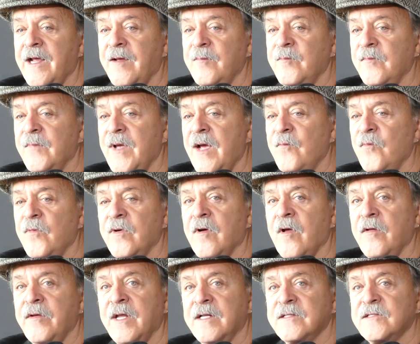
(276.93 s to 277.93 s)
I'm, I, we're
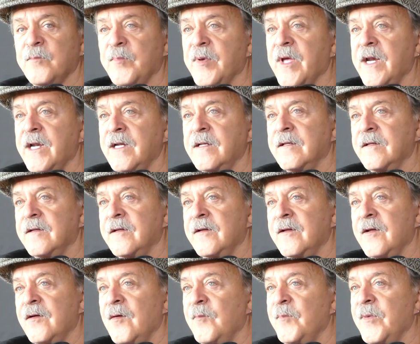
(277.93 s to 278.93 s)
all nuts about it.
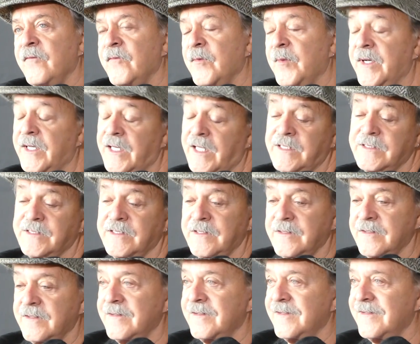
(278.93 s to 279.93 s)
I hope everybody likes it.
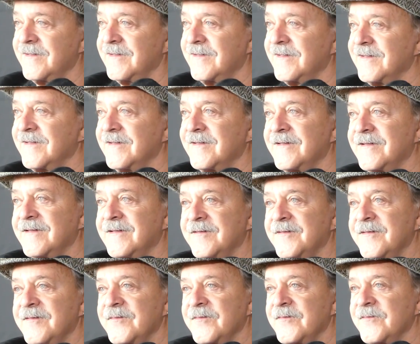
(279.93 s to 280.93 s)

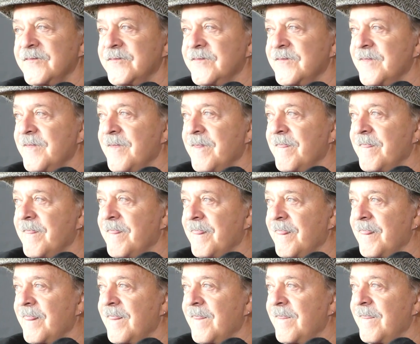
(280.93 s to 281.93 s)
Now, you've got such a
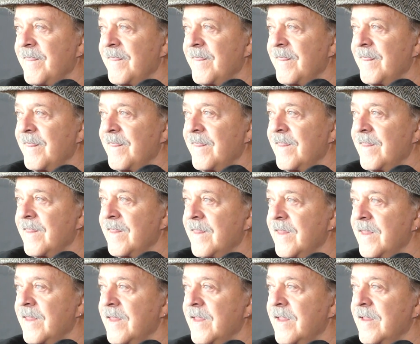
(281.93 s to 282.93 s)
diverse range of
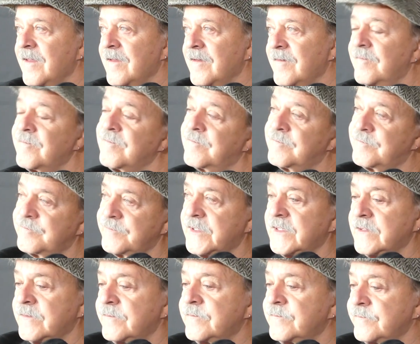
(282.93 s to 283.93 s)
characters as well that,
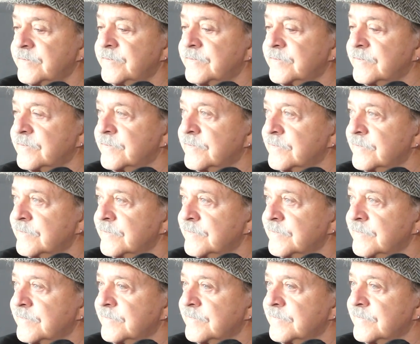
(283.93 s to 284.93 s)
that you've played. Uh,
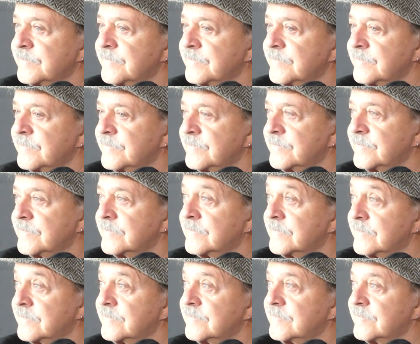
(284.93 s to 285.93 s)
I mean, do you have trouble
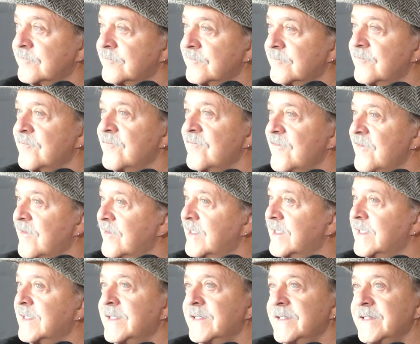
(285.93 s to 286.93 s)
kind of keeping them straight when
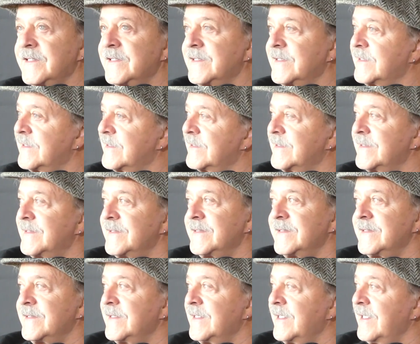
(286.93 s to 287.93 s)
you're recording in the
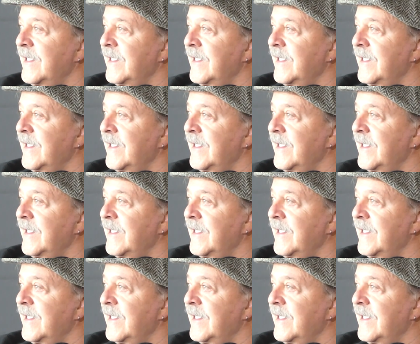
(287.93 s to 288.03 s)
studio?